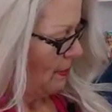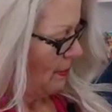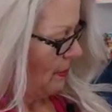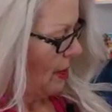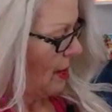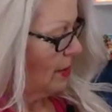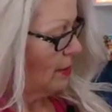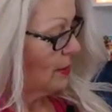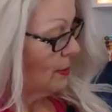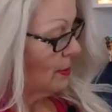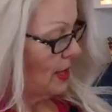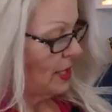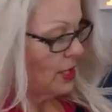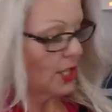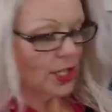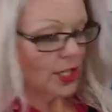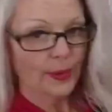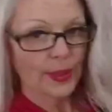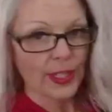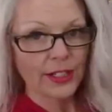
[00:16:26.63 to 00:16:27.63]
It was
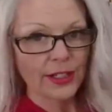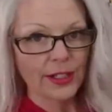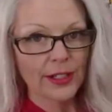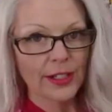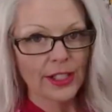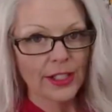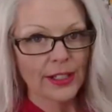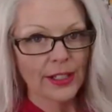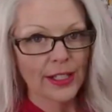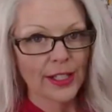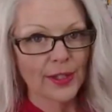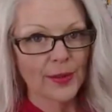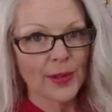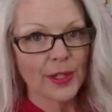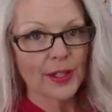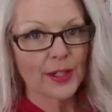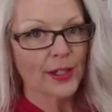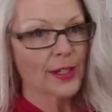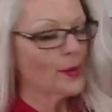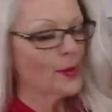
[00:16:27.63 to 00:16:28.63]
page 330 to
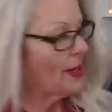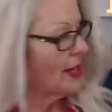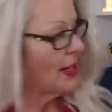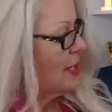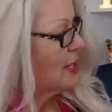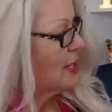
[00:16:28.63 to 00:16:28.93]
331. I